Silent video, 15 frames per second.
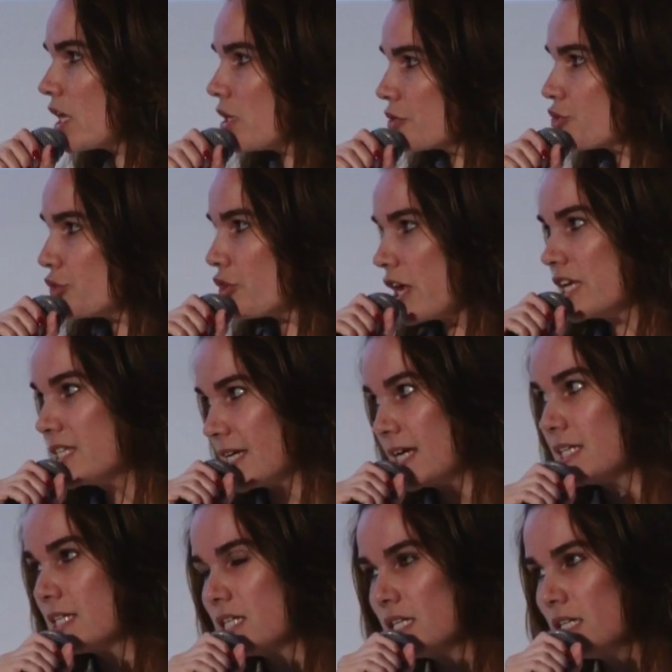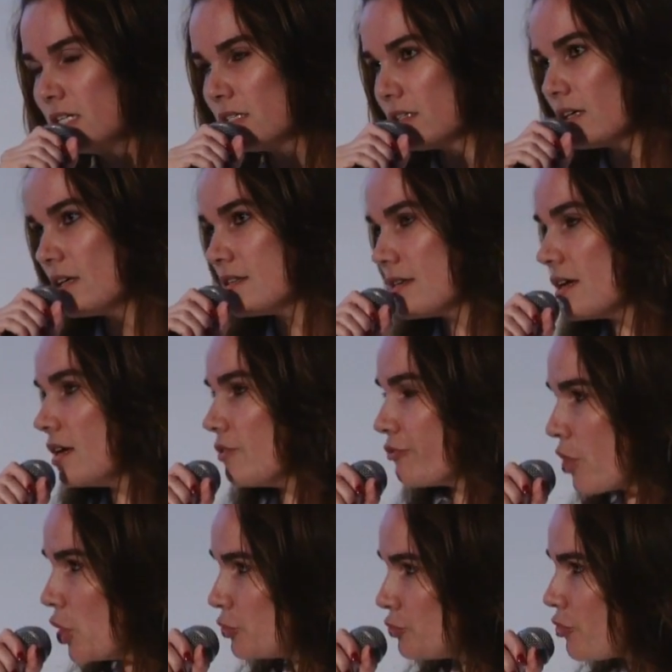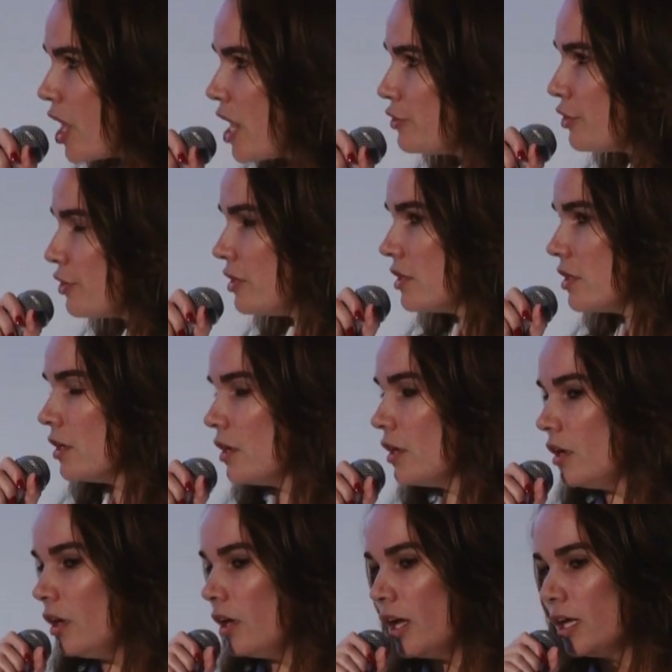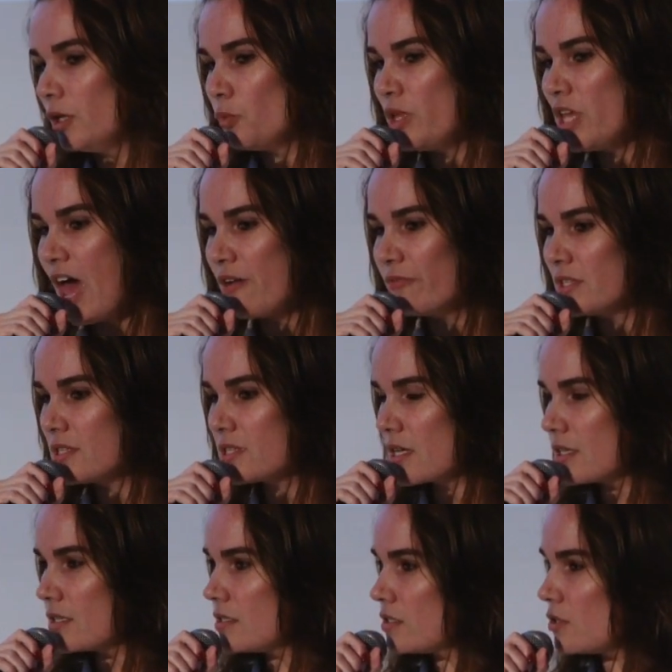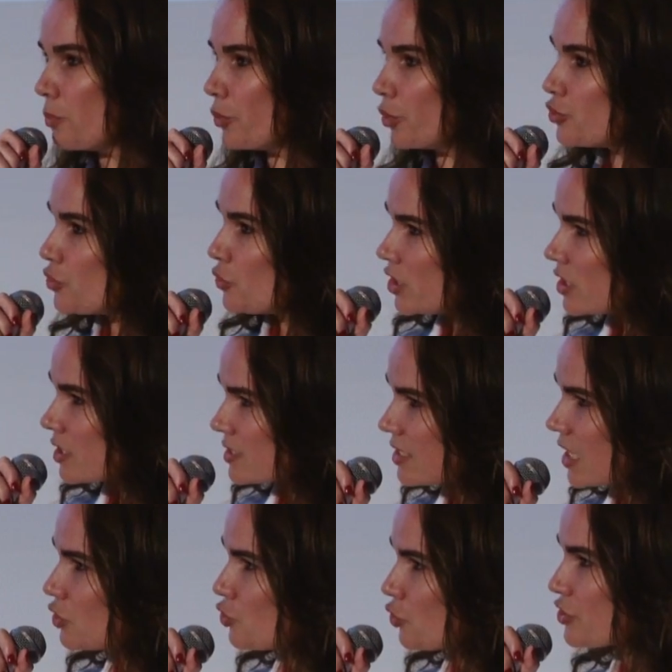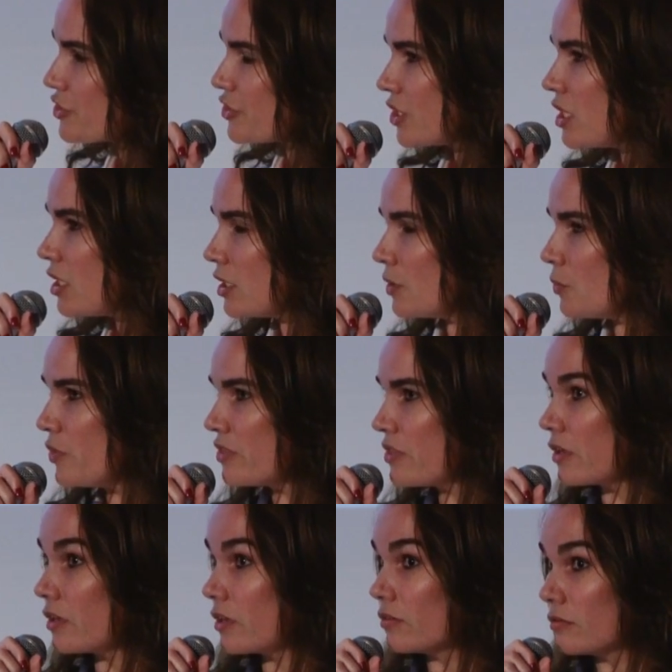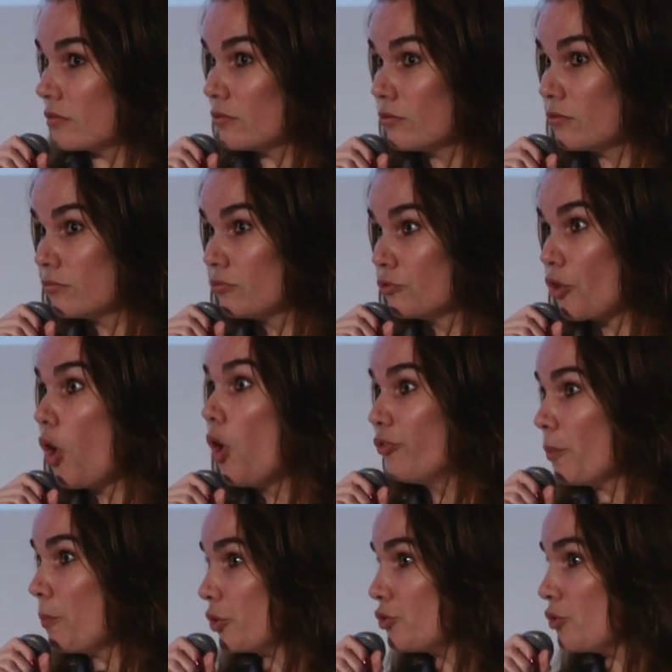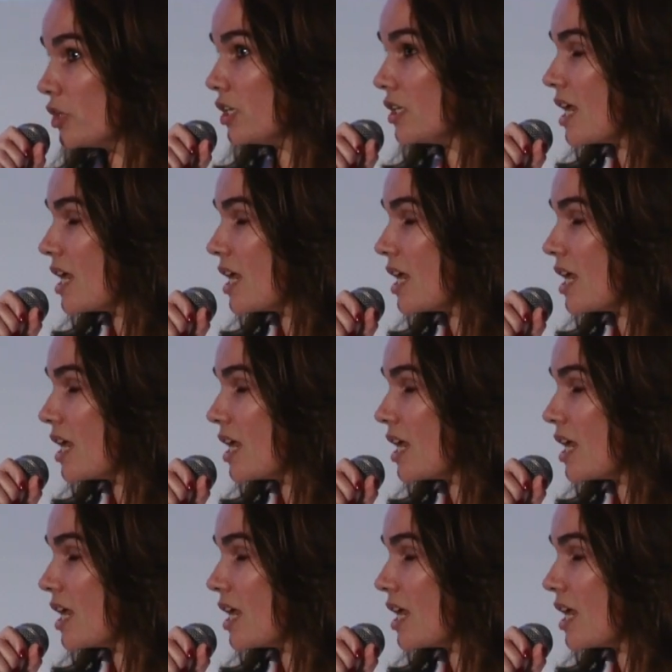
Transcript: consider AT&T as a front runner, and we have discussed opportunities that you are seeing with the growth opportunity.